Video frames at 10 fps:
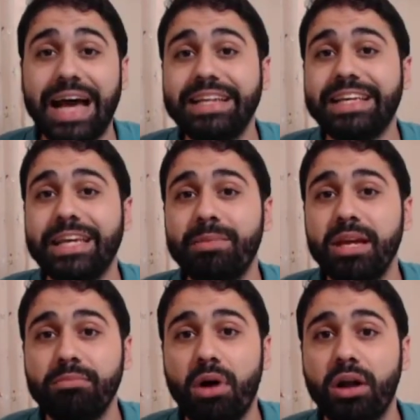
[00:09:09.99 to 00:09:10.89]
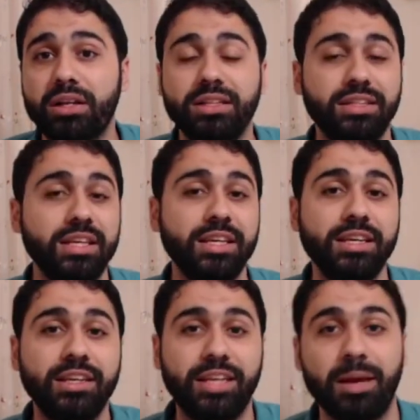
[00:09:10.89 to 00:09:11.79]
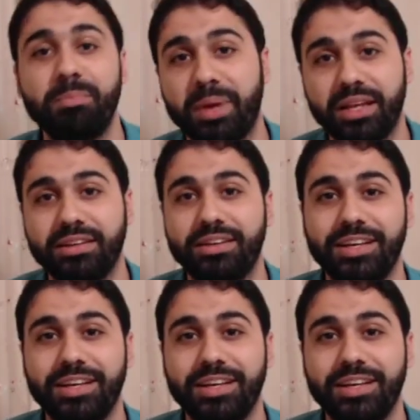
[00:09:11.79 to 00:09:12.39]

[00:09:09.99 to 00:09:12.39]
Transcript: any email marketing campaign.